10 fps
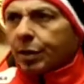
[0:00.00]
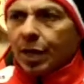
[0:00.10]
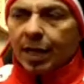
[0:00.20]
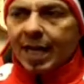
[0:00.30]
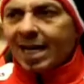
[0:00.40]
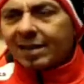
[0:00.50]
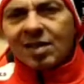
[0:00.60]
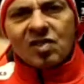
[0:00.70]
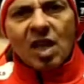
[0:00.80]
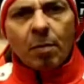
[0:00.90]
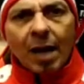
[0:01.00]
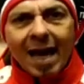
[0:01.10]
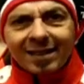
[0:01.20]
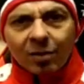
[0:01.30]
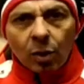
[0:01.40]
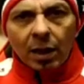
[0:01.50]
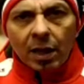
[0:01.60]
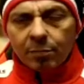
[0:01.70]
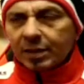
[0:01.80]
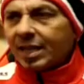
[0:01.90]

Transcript: it kind of destabilized you a little bit.